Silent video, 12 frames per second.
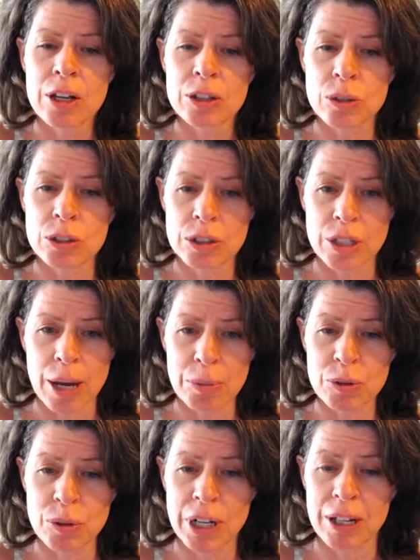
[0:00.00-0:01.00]
So stop
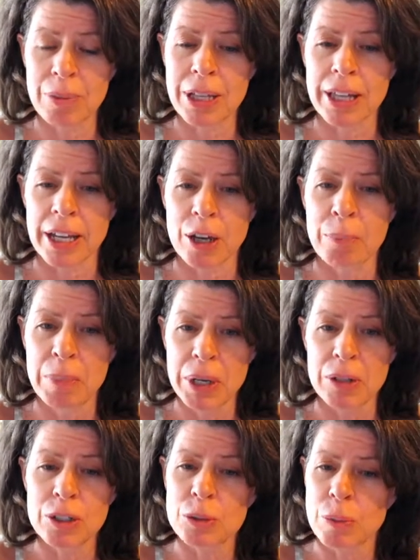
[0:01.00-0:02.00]
treating me like a
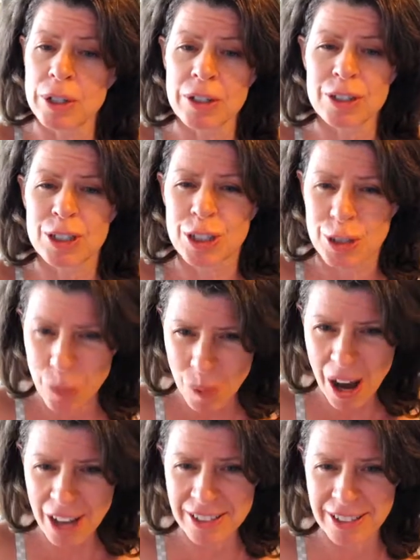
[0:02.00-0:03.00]
mooch when you're
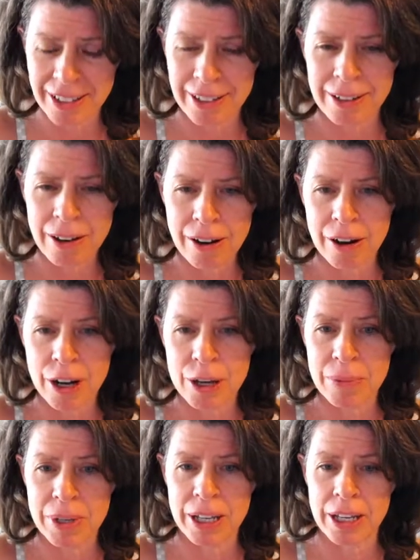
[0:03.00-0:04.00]
squatting
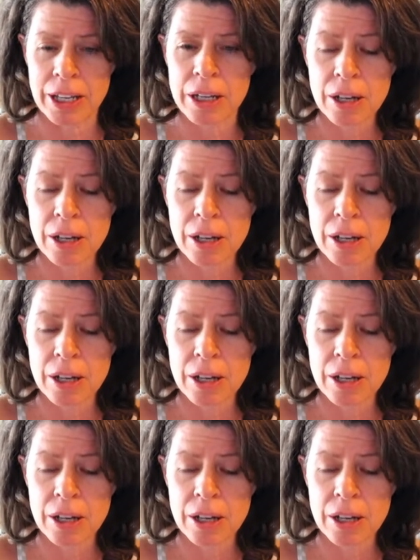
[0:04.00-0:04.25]
on me,